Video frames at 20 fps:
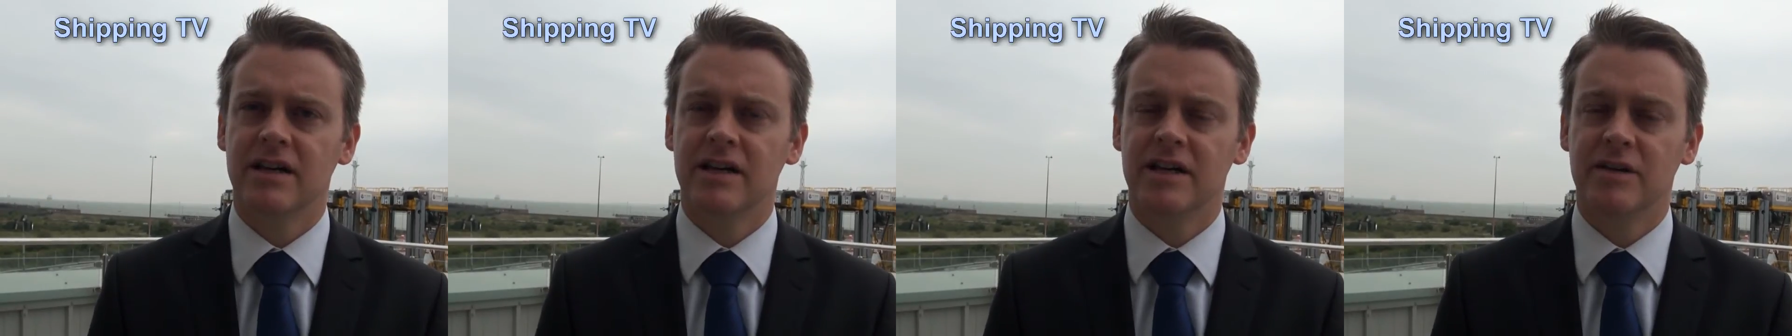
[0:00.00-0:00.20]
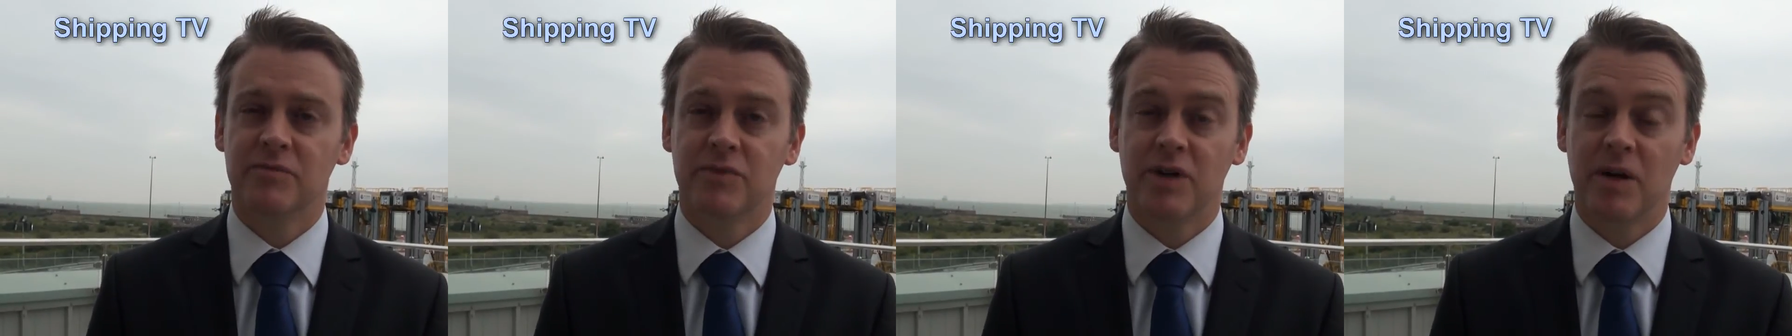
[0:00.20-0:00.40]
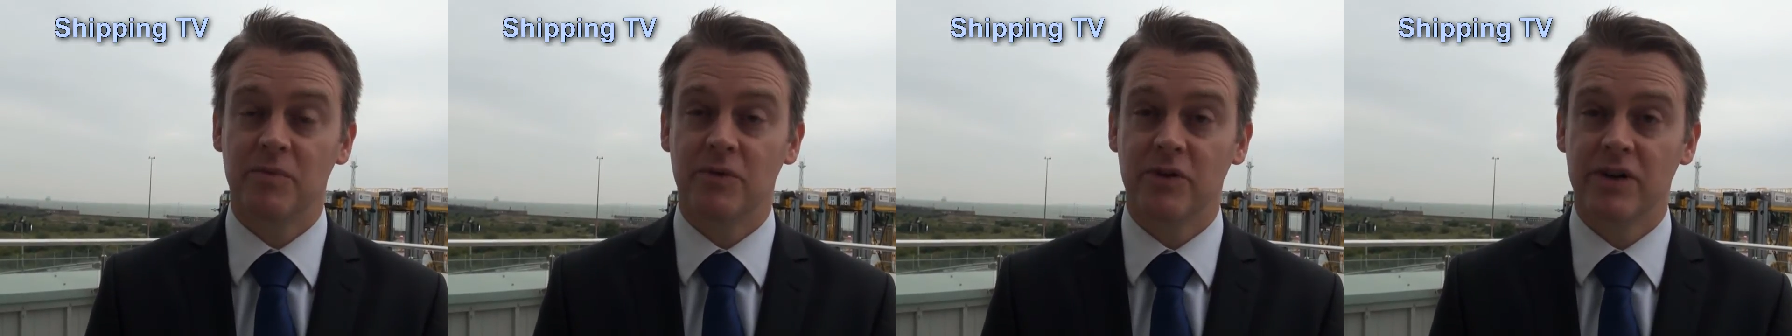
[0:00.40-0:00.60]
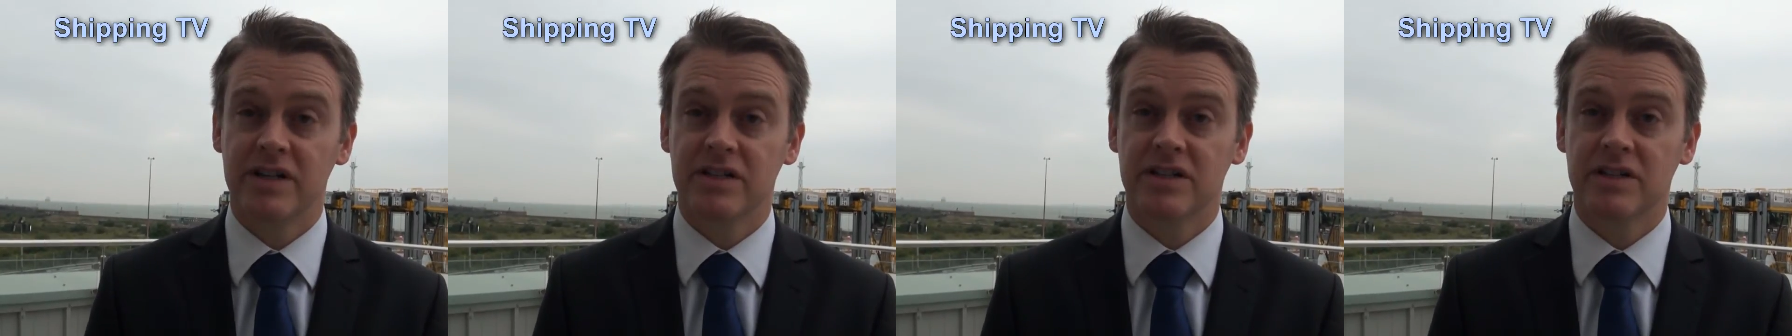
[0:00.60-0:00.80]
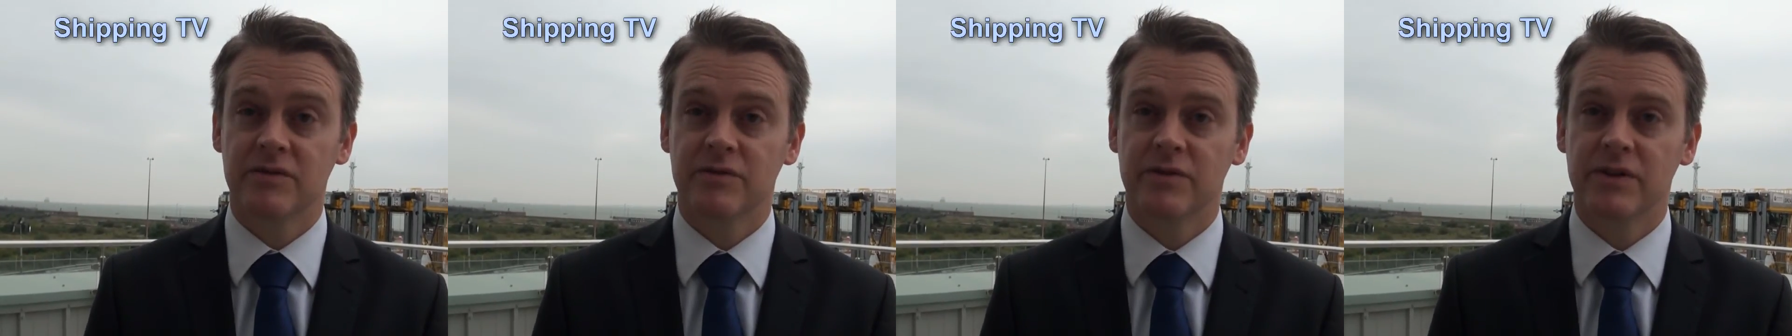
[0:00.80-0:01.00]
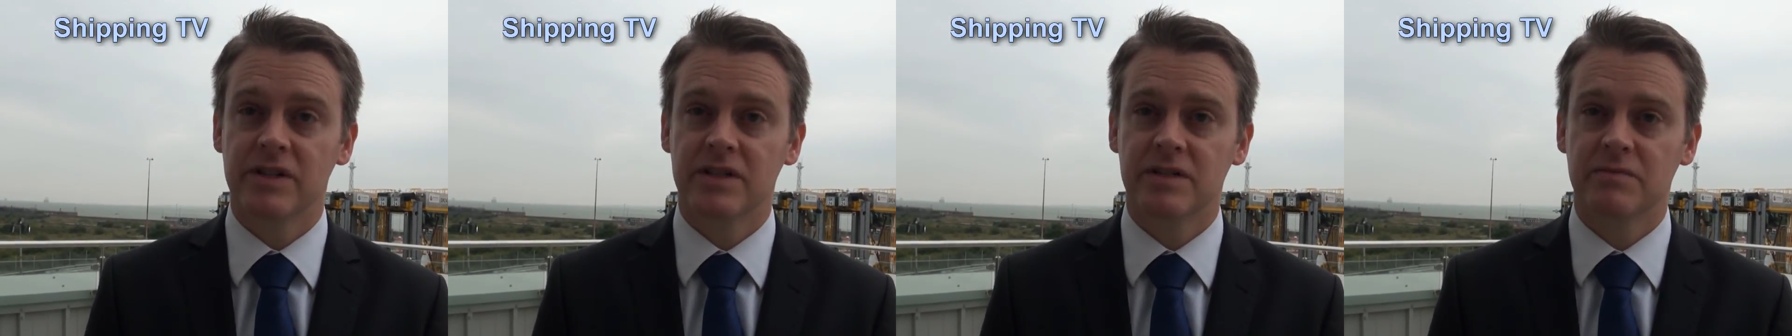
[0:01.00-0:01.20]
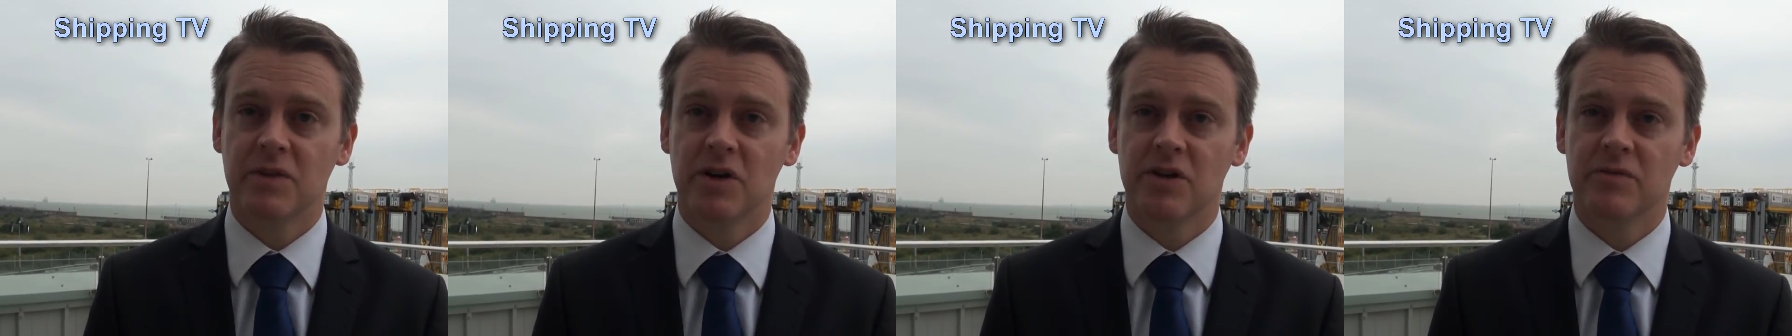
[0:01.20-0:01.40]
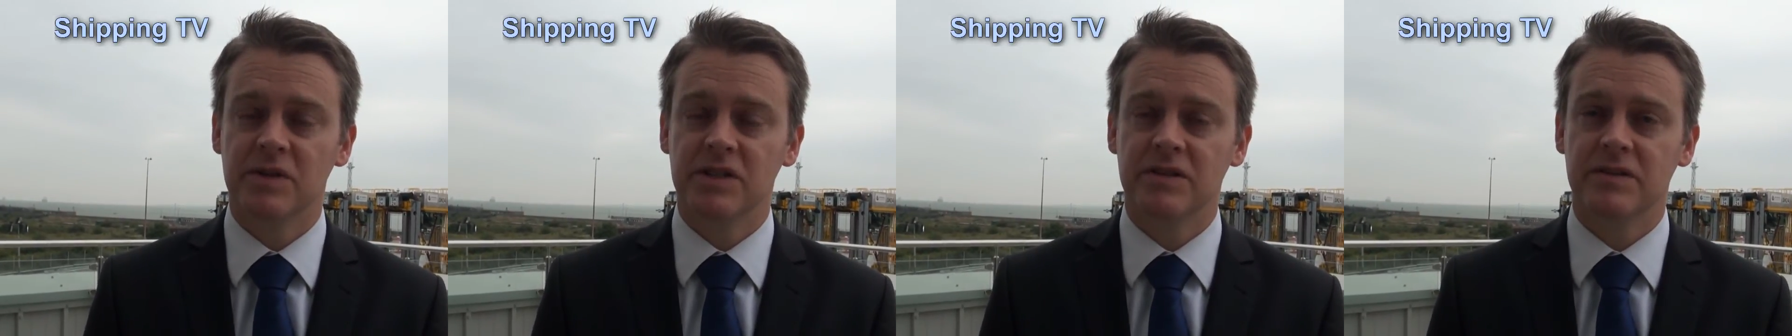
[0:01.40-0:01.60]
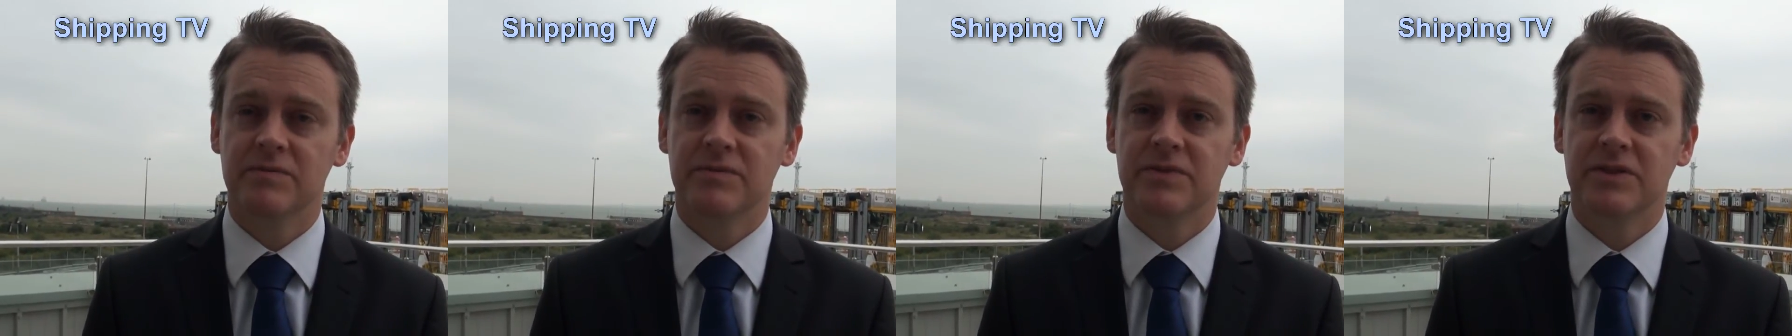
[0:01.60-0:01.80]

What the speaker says: in preparation for this moment.